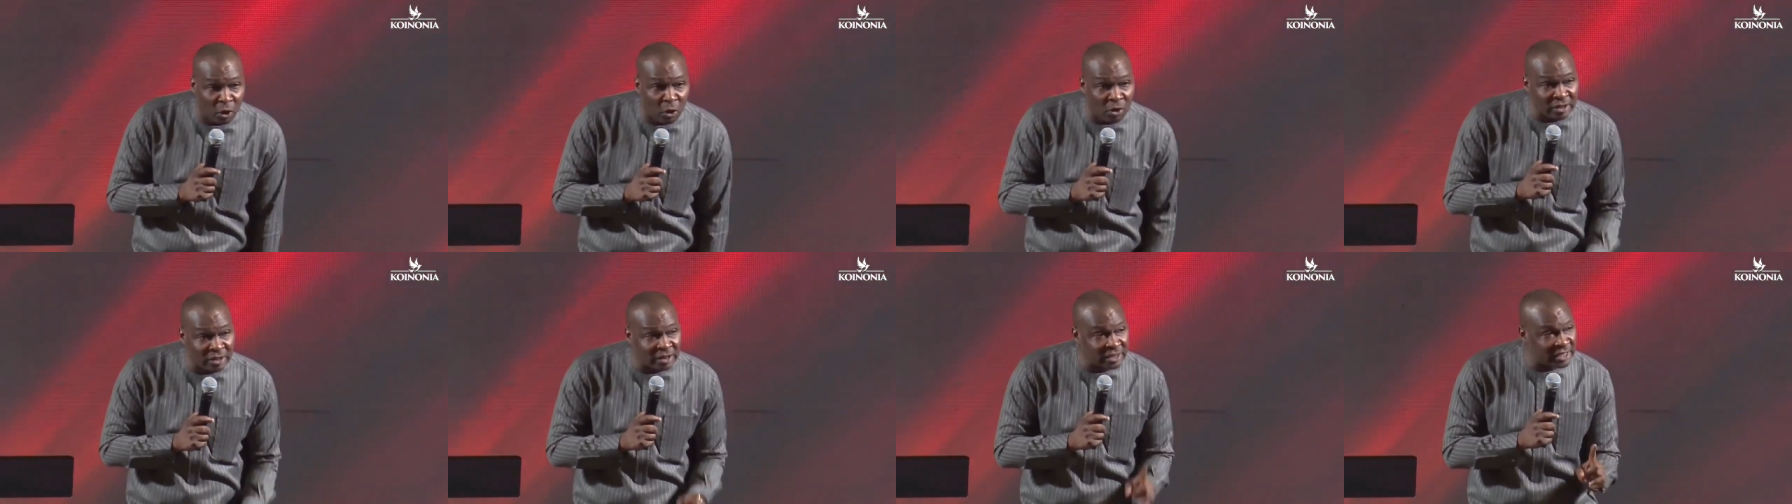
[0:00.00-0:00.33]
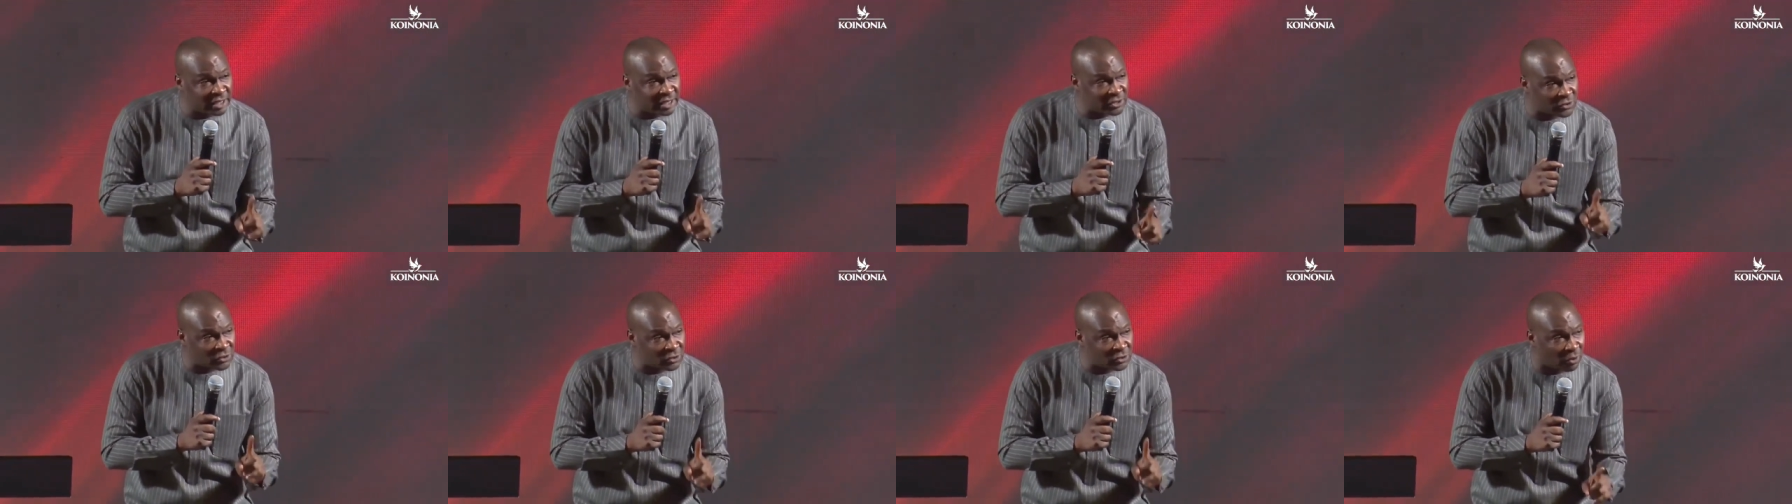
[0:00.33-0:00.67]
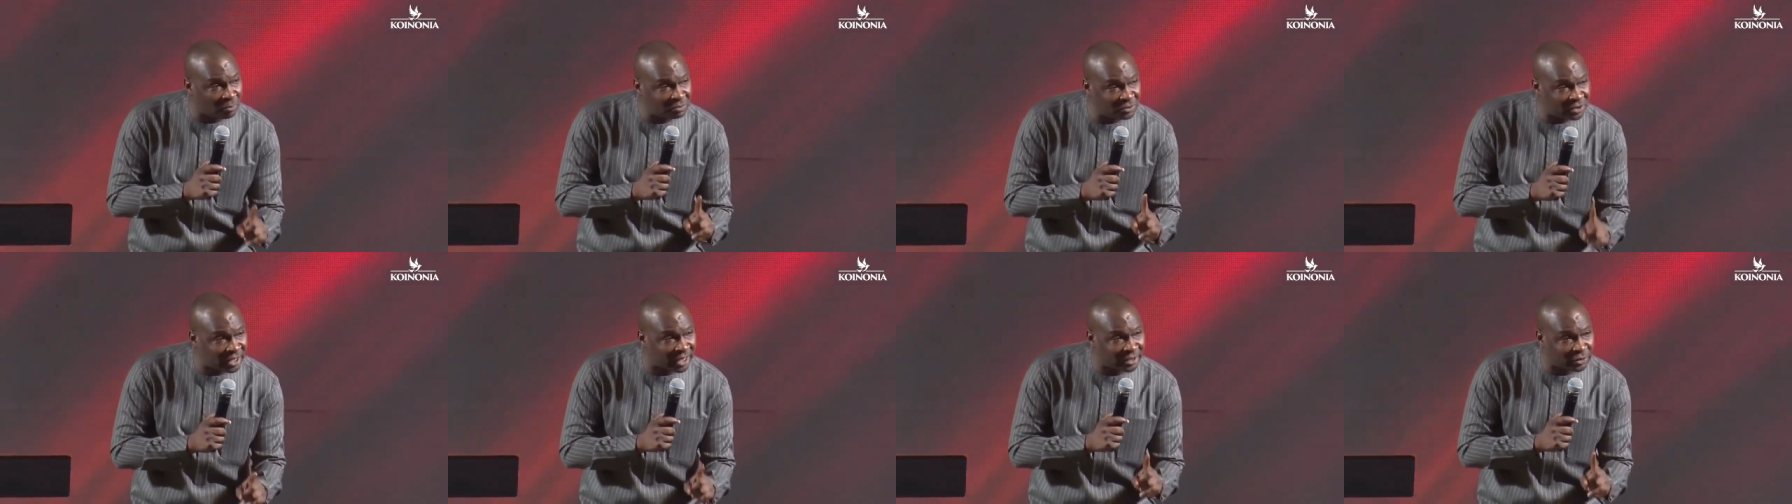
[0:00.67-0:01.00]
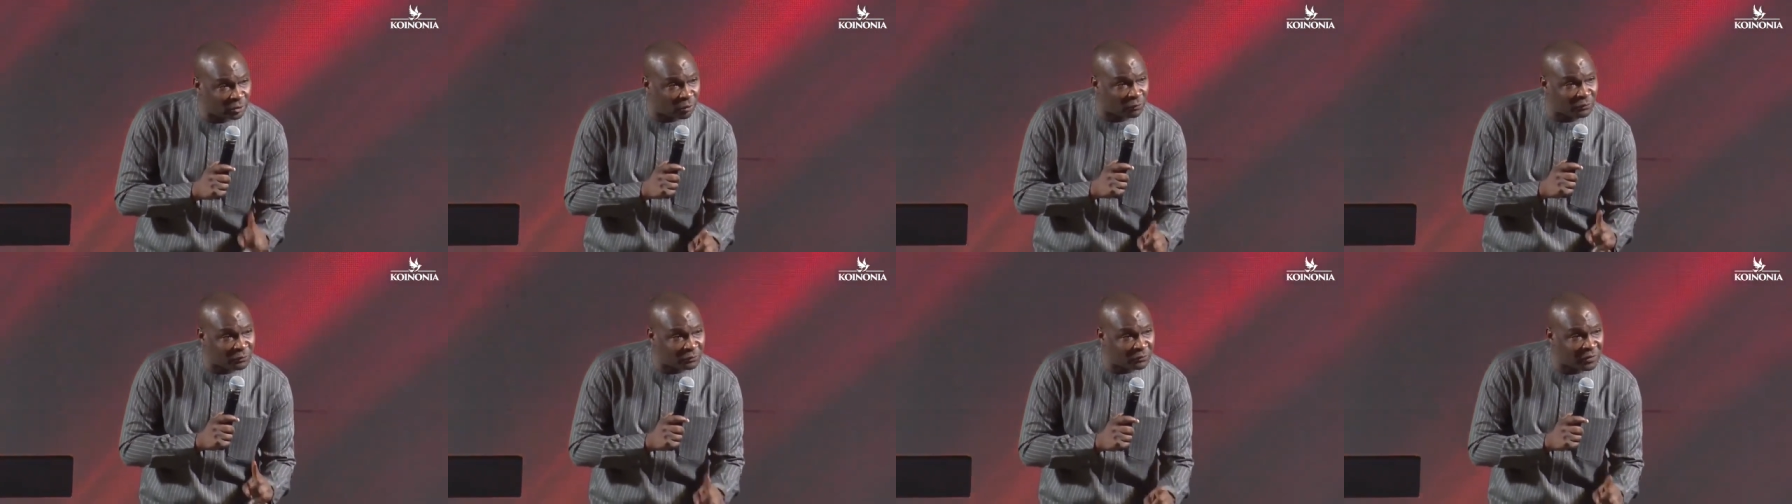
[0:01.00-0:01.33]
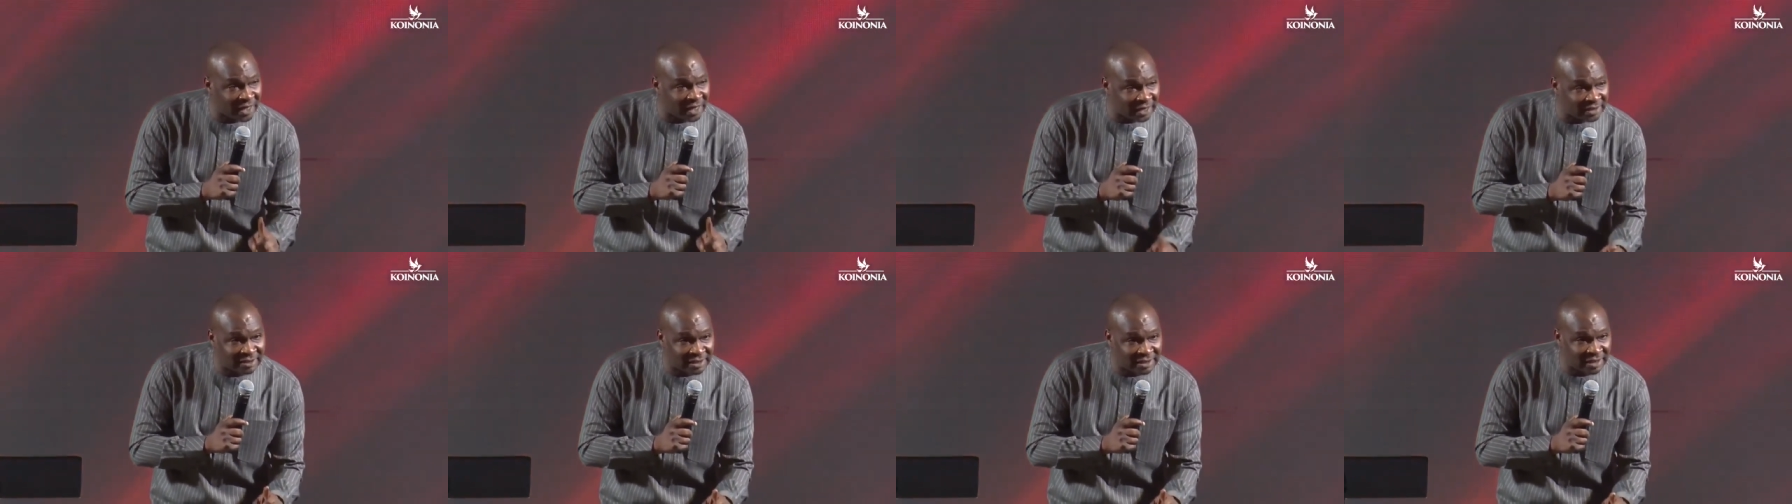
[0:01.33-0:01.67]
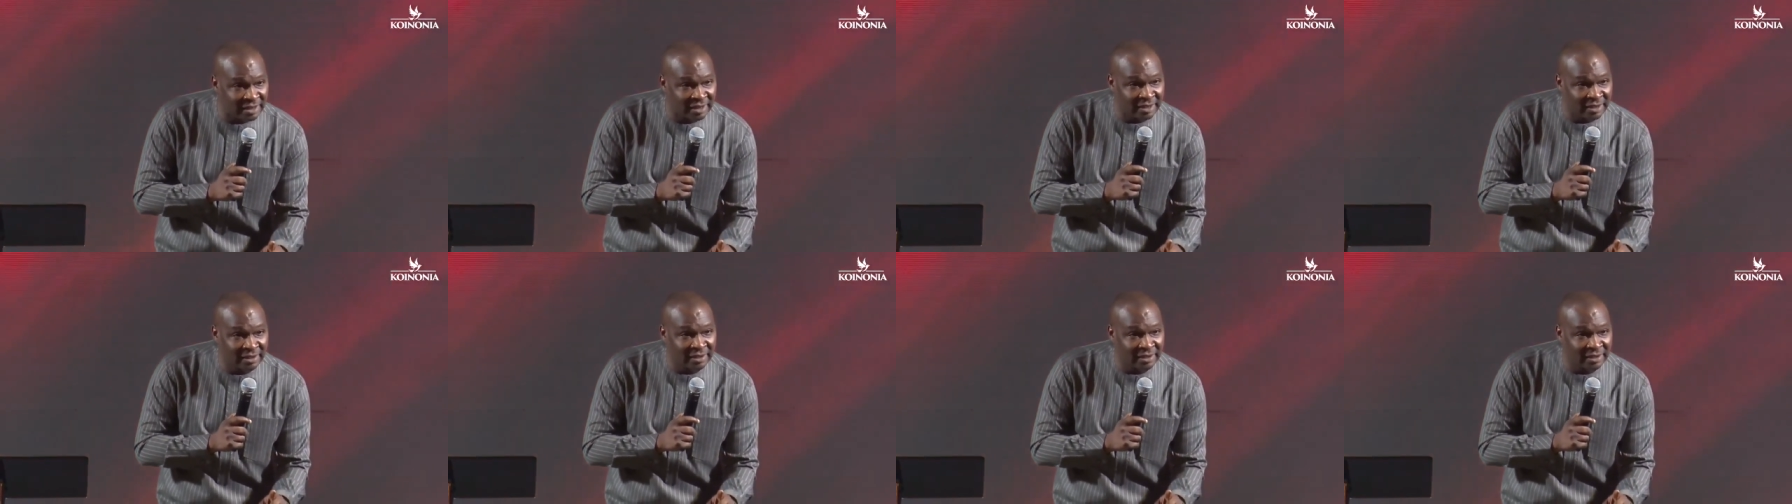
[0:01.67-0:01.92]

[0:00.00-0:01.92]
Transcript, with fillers: on this subject of faith.